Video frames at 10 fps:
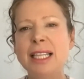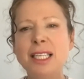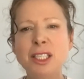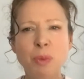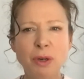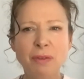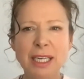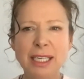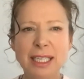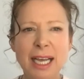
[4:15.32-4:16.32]
This
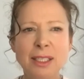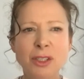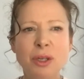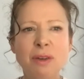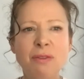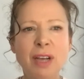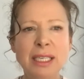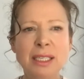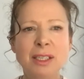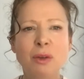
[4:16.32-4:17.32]
motivated Dan to
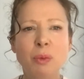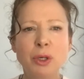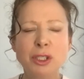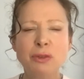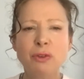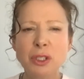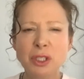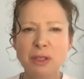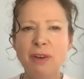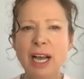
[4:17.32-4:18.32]
invent the world's
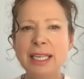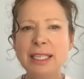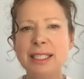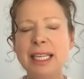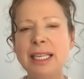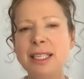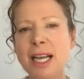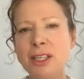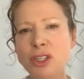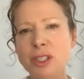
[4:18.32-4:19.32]
first device that
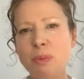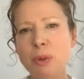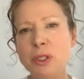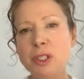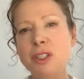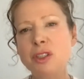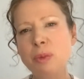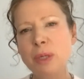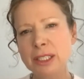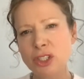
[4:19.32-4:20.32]
attaches a person's
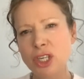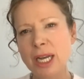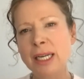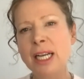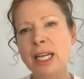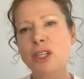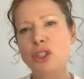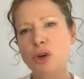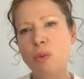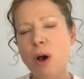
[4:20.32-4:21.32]
wheelchair
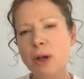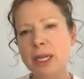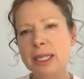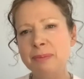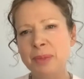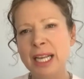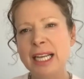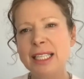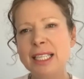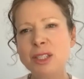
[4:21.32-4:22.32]
to a walker.
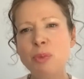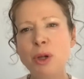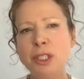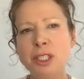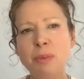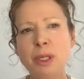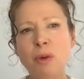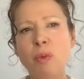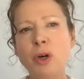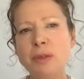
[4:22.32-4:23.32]
This multiple
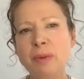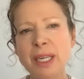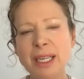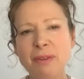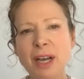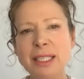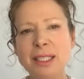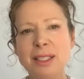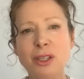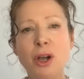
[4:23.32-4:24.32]
award-winning device
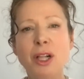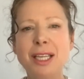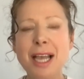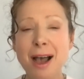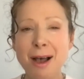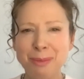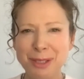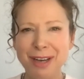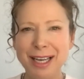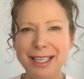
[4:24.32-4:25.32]
is called the ARM
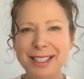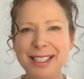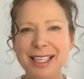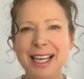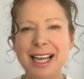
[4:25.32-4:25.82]
device.